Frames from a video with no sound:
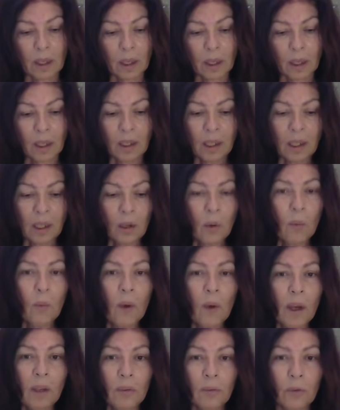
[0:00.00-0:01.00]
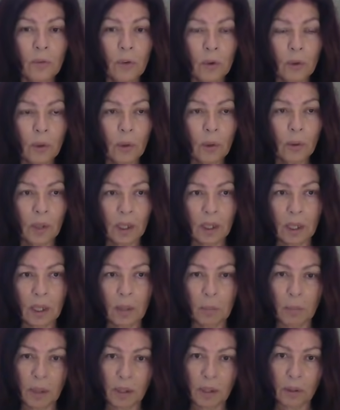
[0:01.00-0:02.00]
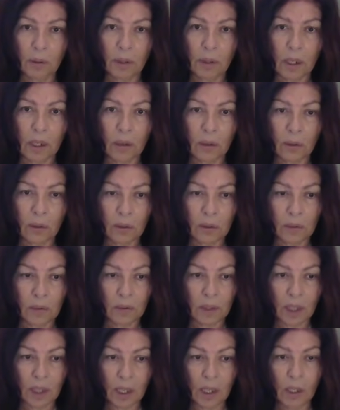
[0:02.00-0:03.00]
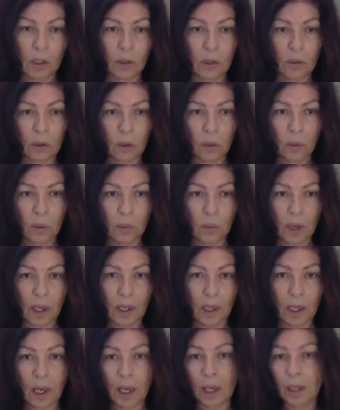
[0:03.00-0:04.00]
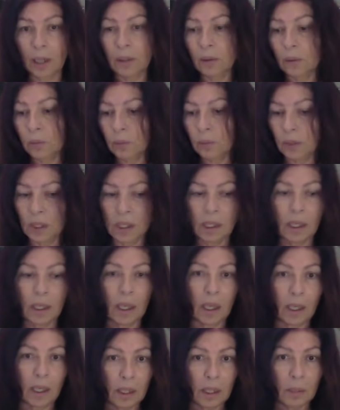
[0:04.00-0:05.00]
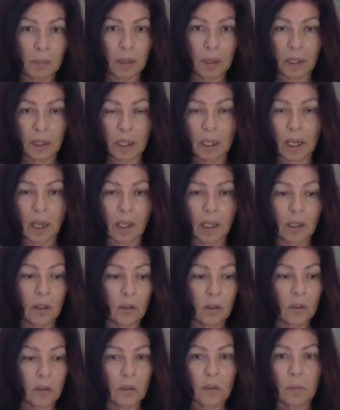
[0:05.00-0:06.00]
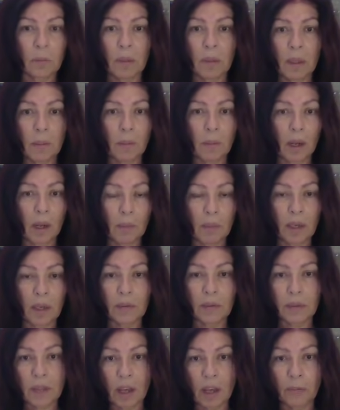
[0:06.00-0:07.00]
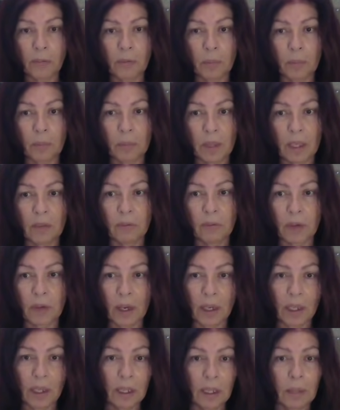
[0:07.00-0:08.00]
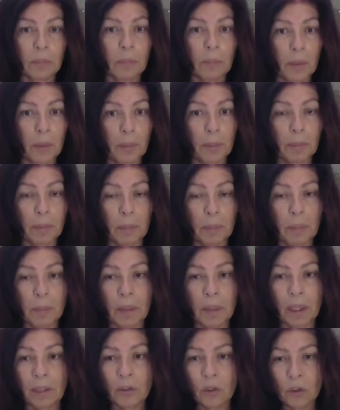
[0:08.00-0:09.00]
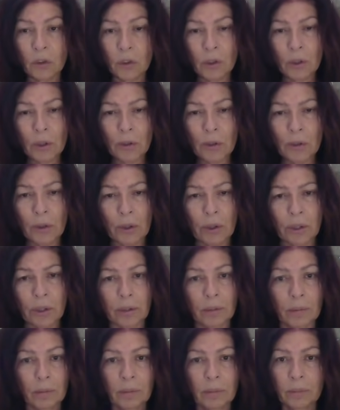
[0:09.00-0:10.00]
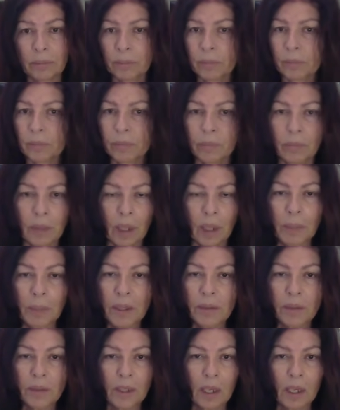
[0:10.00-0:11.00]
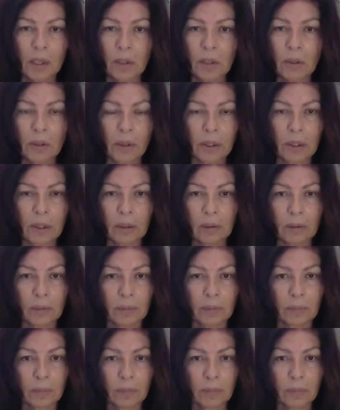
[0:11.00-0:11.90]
And I don't want Virgo getting bitter either and saying, you know what, I don't need anybody. I could just be by myself and be fine and blah, blah, blah, blah, blah. Sure, you could. I'm not saying you couldn't.